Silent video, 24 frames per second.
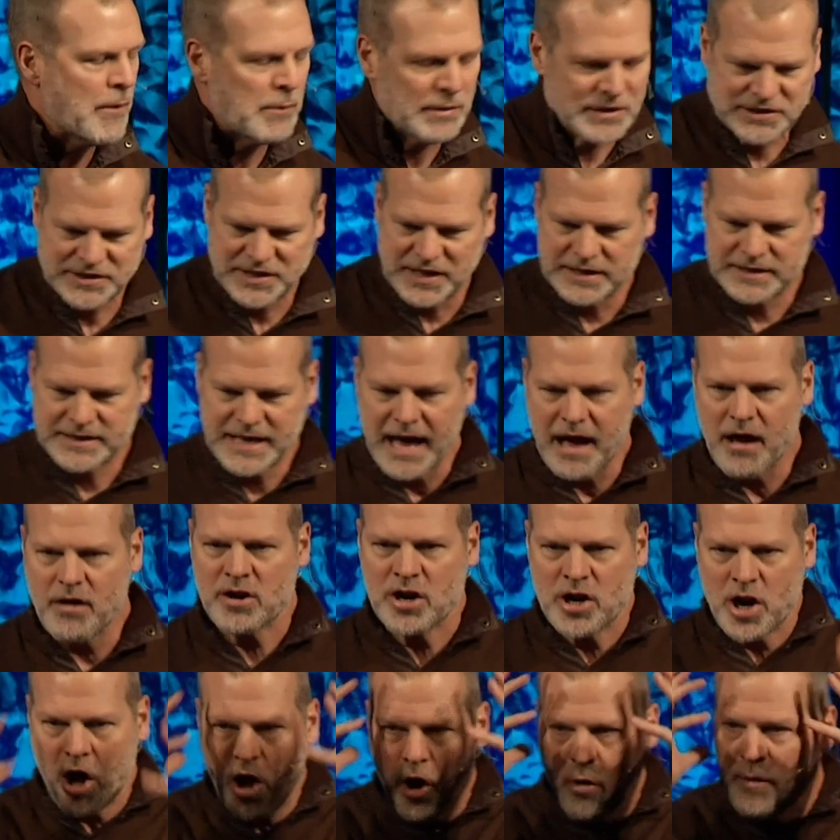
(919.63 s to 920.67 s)
And we sit
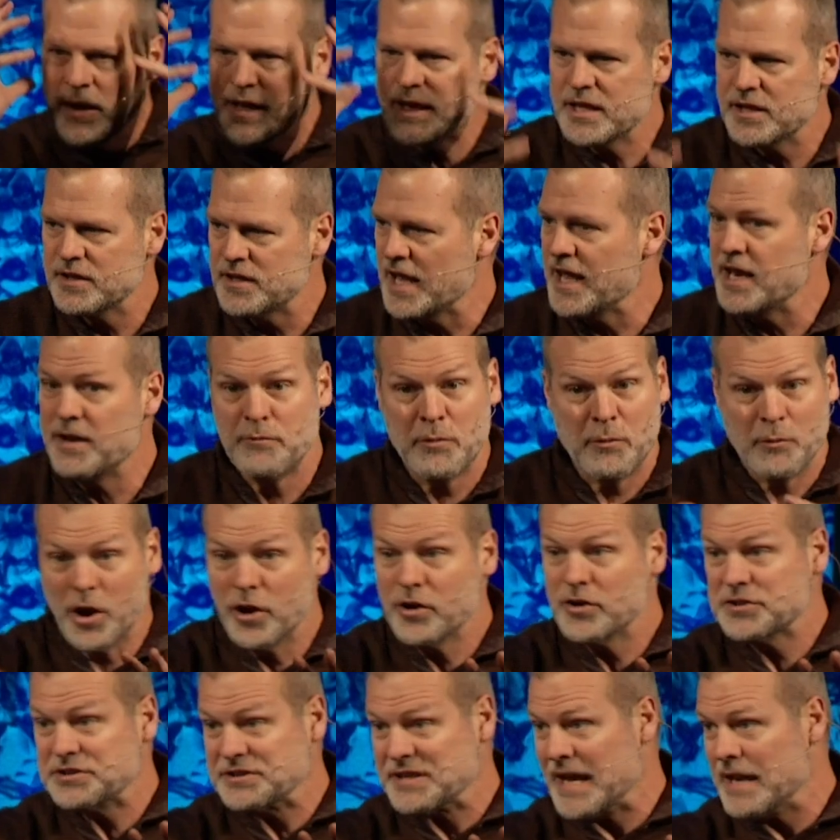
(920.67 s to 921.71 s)
down and all we can, and
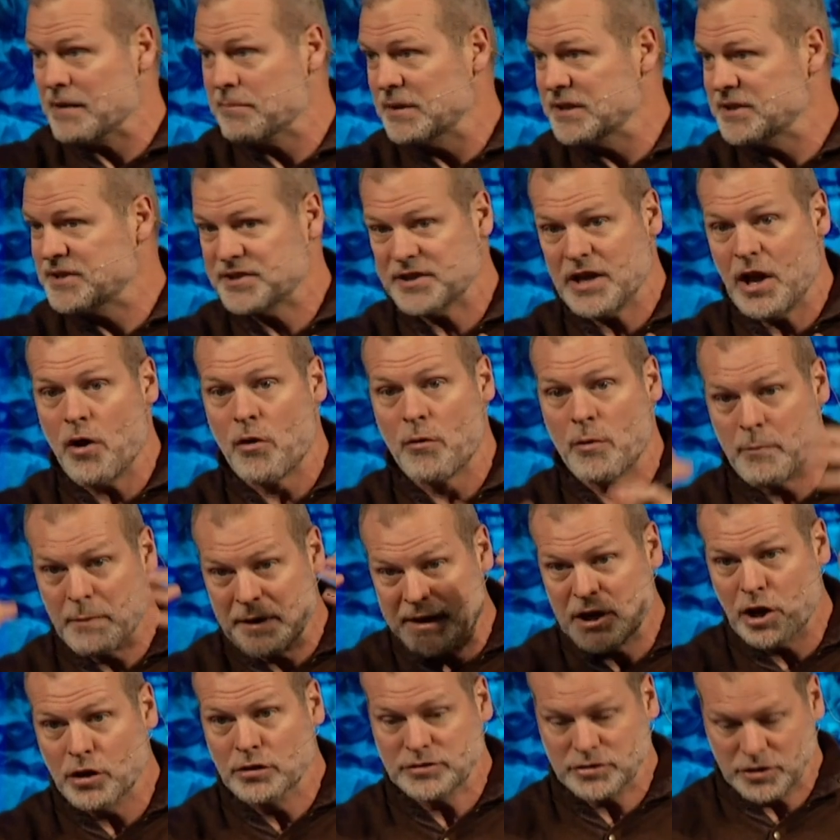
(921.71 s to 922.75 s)
understandably so, when
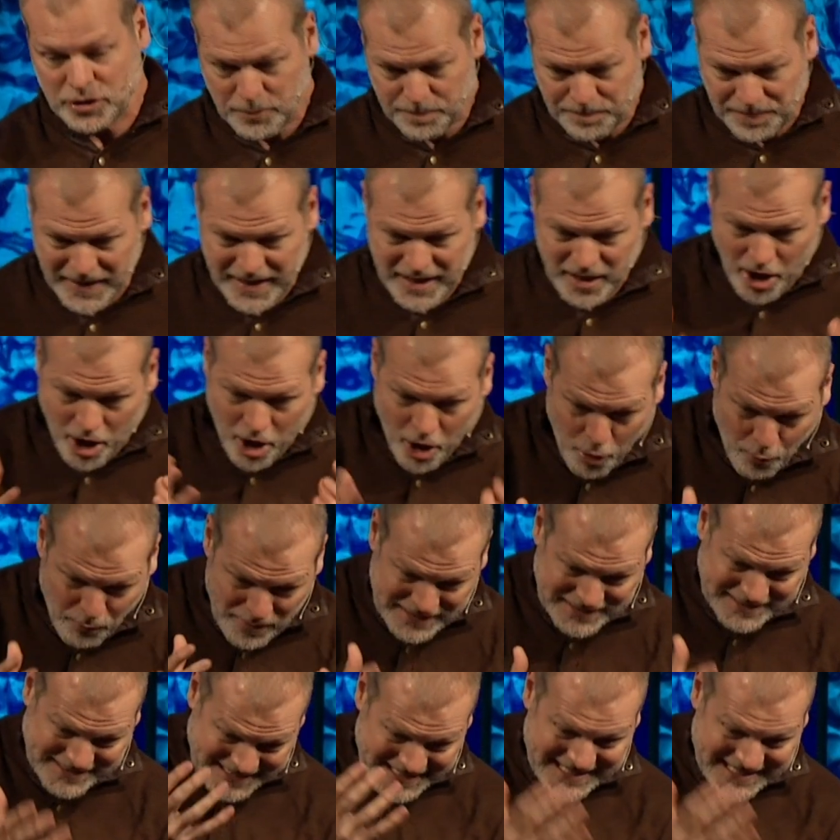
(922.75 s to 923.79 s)
we go through the pain, all we